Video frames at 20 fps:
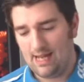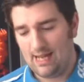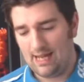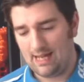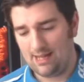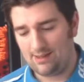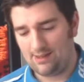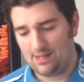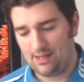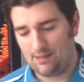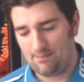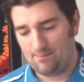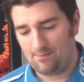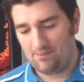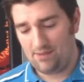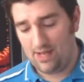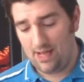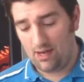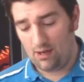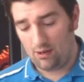
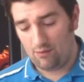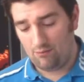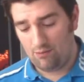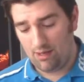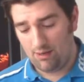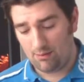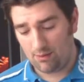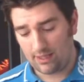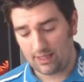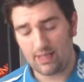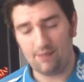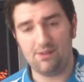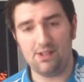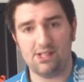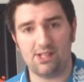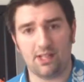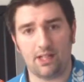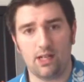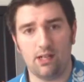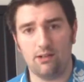and yeah, I really want to give
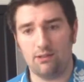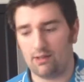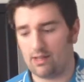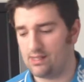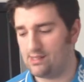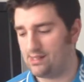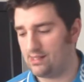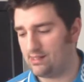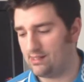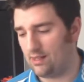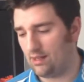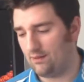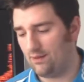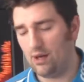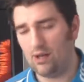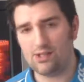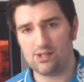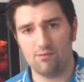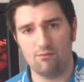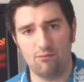this a go because I've
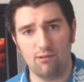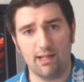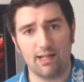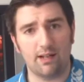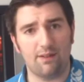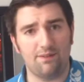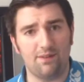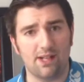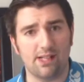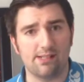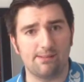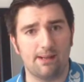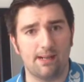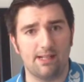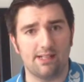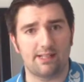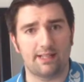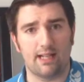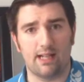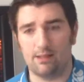heard some really good things
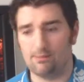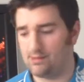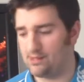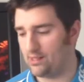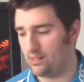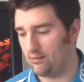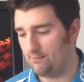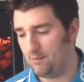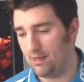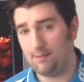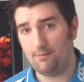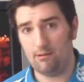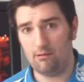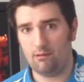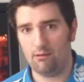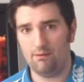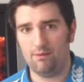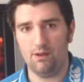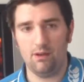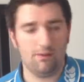about this game, so maybe
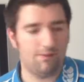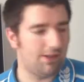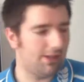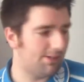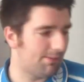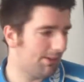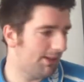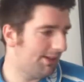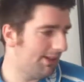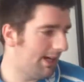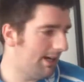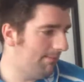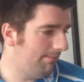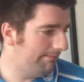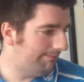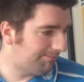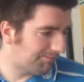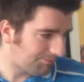a review of this one day.